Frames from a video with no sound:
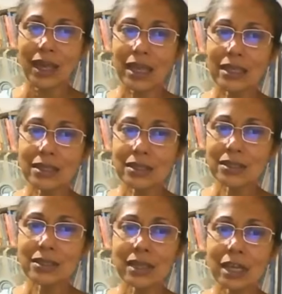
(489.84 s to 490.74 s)
In the
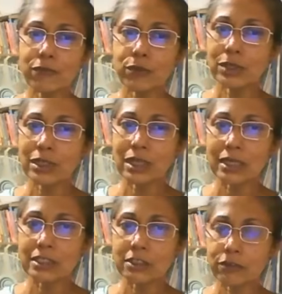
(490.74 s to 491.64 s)
third and fourth
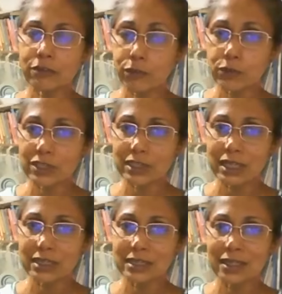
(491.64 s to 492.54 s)
lines of the fourth
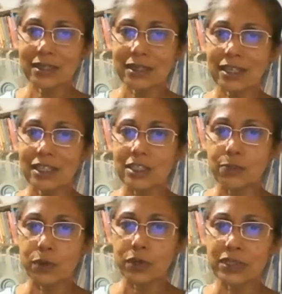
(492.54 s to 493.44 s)
stanza, the
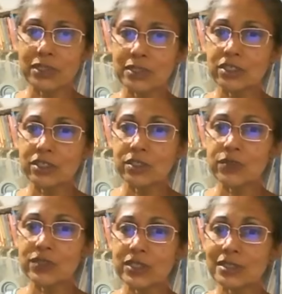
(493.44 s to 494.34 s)
poetess
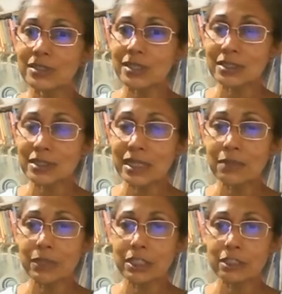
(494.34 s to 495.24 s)
introduces a
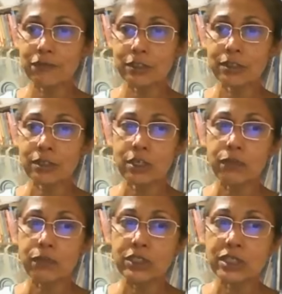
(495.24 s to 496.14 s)
sustained metaphor
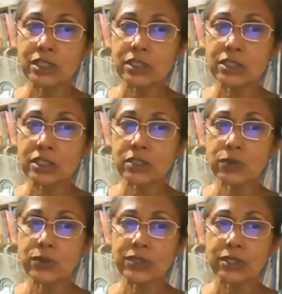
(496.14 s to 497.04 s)
which she
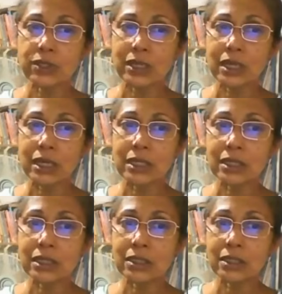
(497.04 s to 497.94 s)
continues
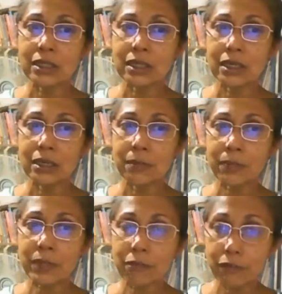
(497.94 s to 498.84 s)
in the
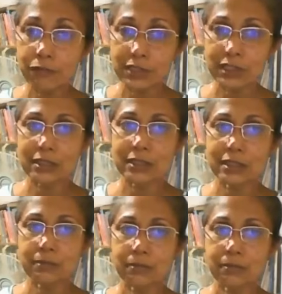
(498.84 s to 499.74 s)
fifth stanza.